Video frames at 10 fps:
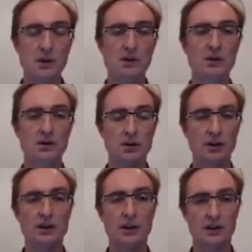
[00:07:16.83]
The
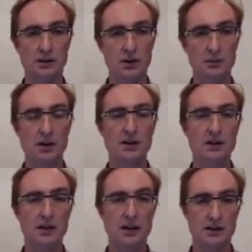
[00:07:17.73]

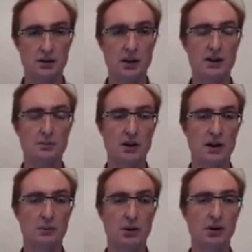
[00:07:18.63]
UDP as a transport
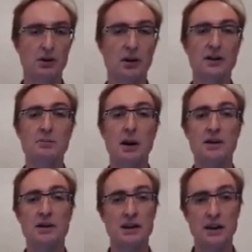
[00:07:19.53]
layer protocol is
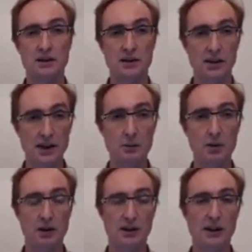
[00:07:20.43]
passing down to the
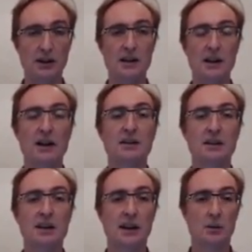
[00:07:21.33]
network layer to
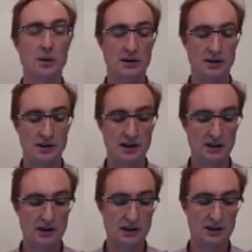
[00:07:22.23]
tell it where to
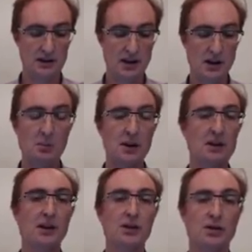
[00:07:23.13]
send things. But it
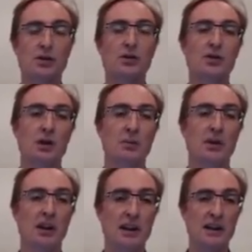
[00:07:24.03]
does show you some of
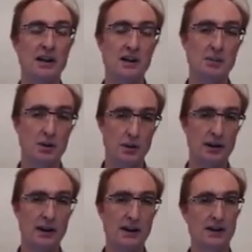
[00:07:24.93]
the linkage between
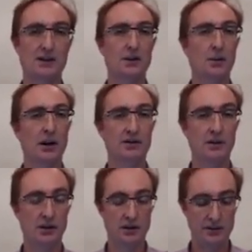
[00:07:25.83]
layers that we
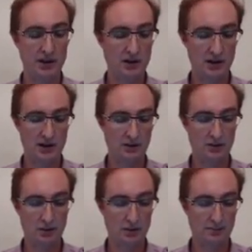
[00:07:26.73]
often conveniently
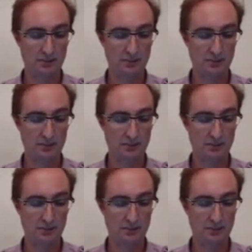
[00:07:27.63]
ignore.